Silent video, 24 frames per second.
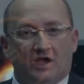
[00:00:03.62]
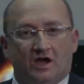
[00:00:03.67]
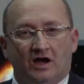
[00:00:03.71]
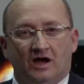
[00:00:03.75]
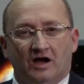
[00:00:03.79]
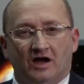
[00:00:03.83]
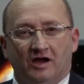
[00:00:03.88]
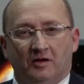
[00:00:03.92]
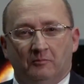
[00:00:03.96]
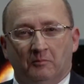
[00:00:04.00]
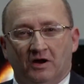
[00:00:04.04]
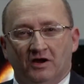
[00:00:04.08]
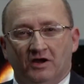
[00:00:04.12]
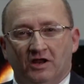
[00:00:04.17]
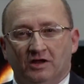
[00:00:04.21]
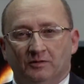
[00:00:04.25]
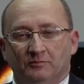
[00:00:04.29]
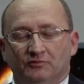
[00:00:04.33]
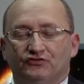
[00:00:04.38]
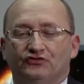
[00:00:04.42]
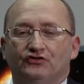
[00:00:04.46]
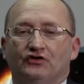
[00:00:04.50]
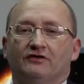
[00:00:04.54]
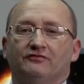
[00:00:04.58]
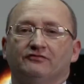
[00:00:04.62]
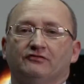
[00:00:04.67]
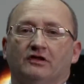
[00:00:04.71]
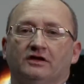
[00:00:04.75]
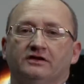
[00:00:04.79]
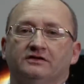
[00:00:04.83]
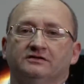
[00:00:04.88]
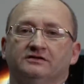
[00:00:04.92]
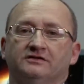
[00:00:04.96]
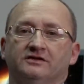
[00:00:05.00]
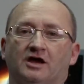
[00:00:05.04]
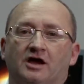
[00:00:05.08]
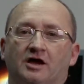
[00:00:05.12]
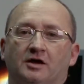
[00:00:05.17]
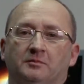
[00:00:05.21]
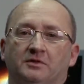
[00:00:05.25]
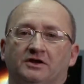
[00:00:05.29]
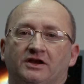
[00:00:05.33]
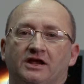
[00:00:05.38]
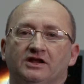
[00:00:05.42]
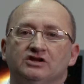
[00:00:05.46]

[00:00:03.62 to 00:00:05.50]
Hi, my name's Jeff Layton. I'm an